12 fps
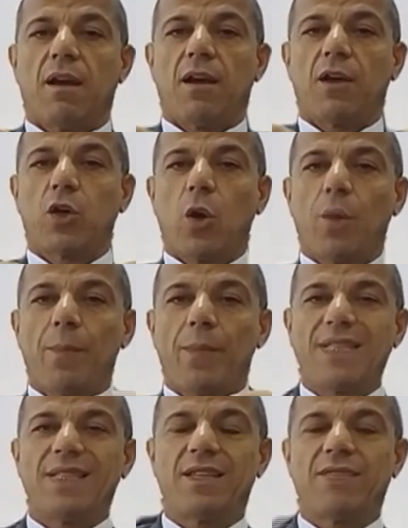
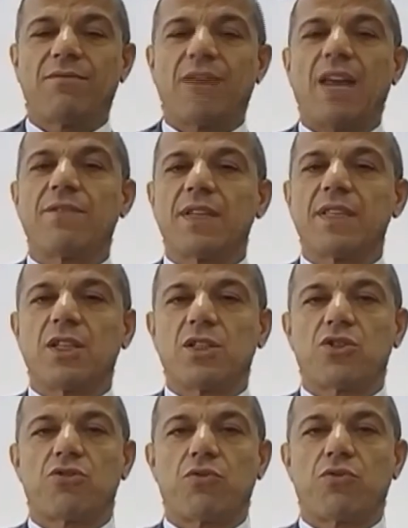competitive advantage
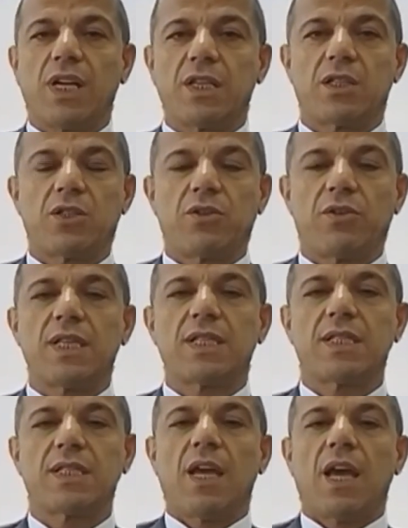related to this.
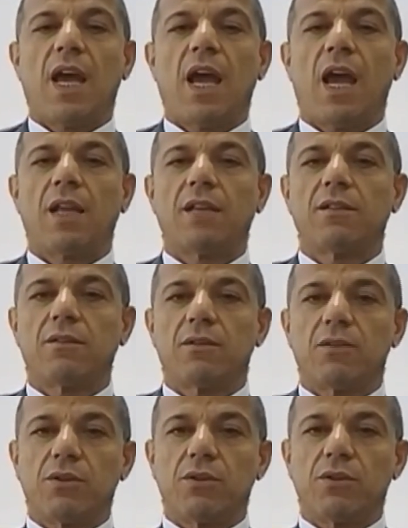And
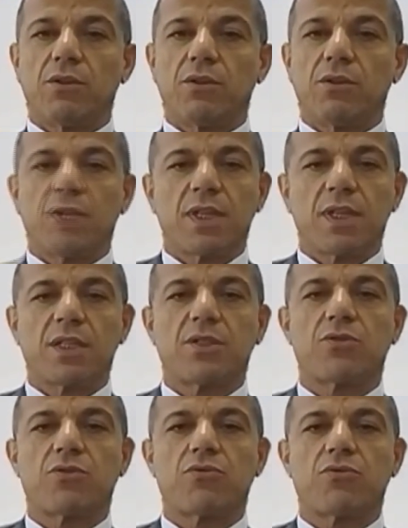the sentiment
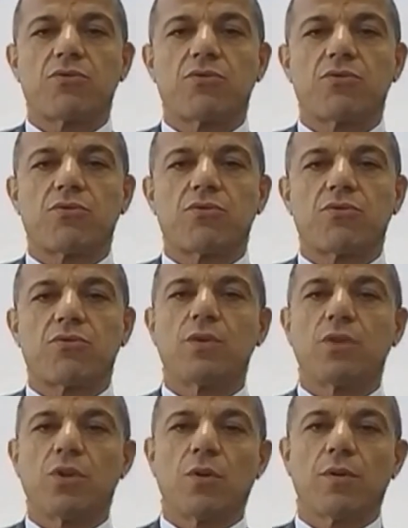related to the
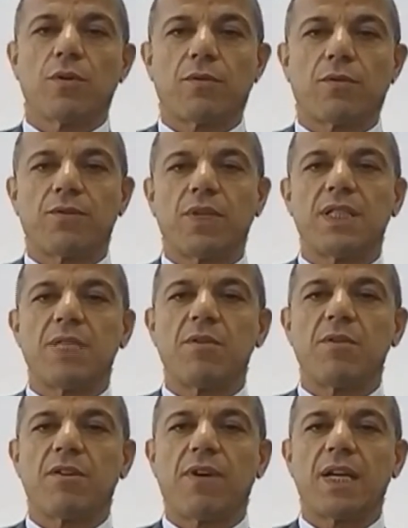growth of the Islamic
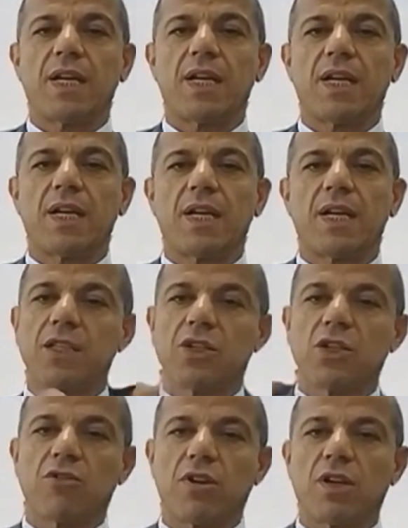finance in
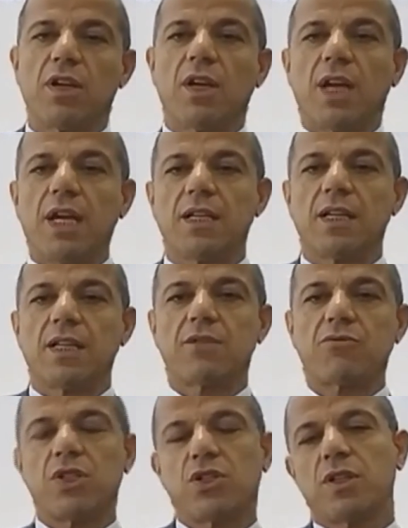general in that
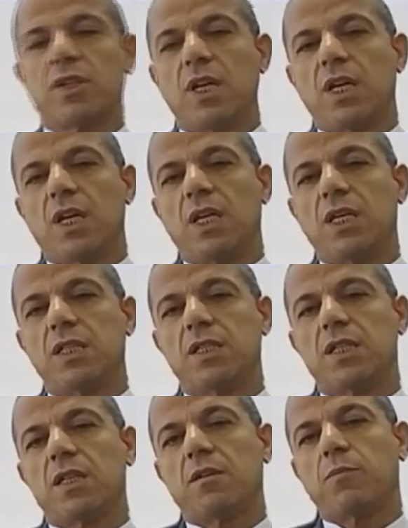region is
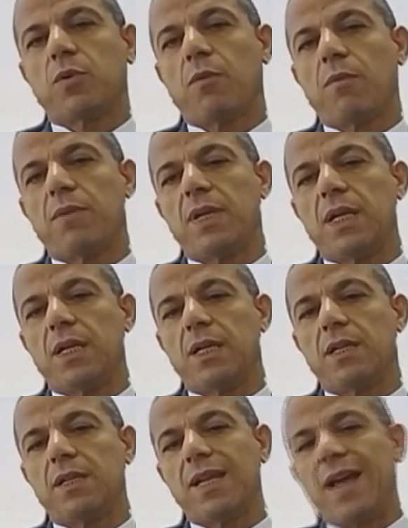probably
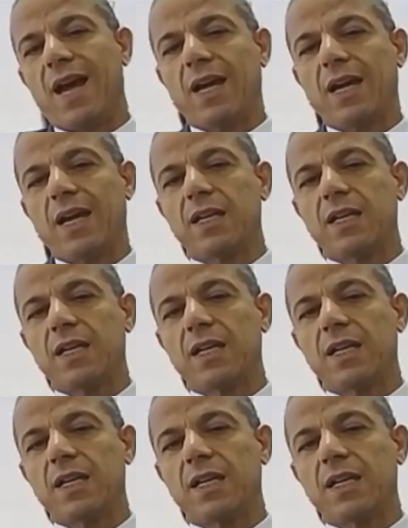the highest
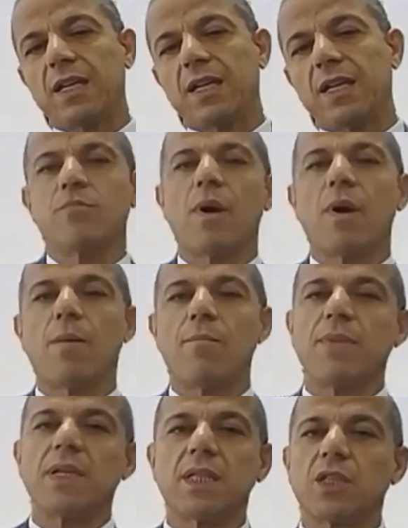among the members
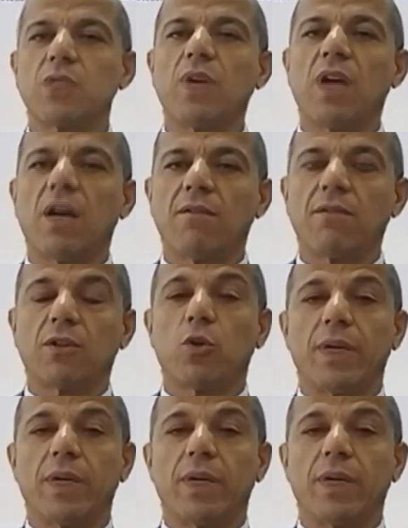that we have globally.